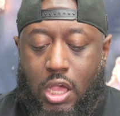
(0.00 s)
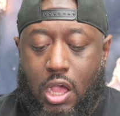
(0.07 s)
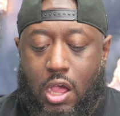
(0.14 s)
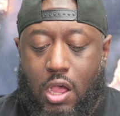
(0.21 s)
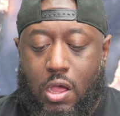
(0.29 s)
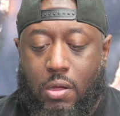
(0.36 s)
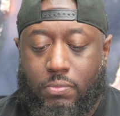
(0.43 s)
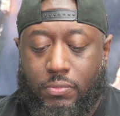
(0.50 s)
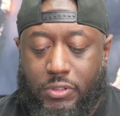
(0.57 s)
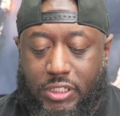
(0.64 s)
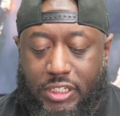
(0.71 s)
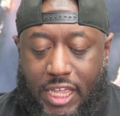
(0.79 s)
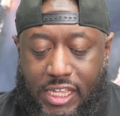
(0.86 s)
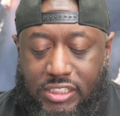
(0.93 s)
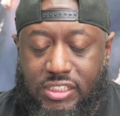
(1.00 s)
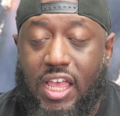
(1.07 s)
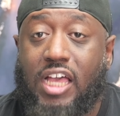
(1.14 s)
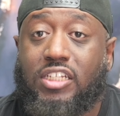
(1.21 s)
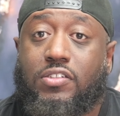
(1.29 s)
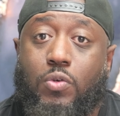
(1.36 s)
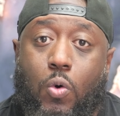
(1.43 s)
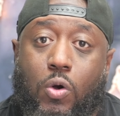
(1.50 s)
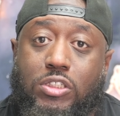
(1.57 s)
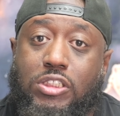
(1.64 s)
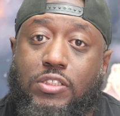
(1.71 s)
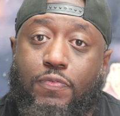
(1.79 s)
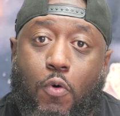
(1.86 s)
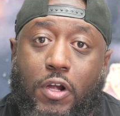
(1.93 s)
the case size, of course,
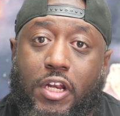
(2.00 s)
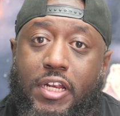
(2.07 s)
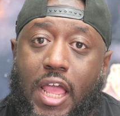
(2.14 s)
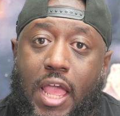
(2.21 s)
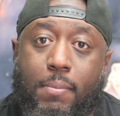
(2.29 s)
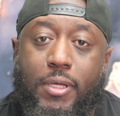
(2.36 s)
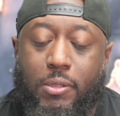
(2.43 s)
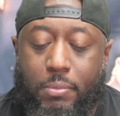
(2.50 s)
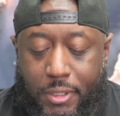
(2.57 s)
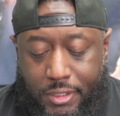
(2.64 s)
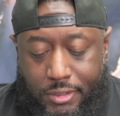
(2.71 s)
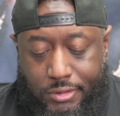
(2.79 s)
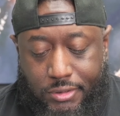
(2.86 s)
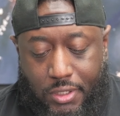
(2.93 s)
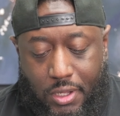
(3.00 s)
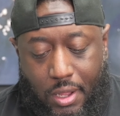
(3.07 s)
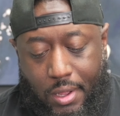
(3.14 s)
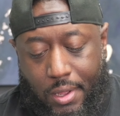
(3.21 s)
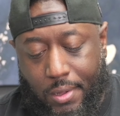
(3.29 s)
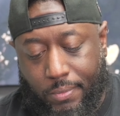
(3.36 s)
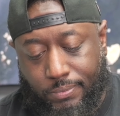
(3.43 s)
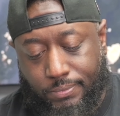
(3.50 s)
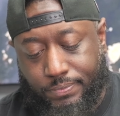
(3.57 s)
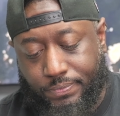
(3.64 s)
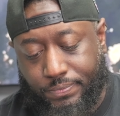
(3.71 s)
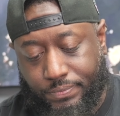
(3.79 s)
is 49 millimeters. Of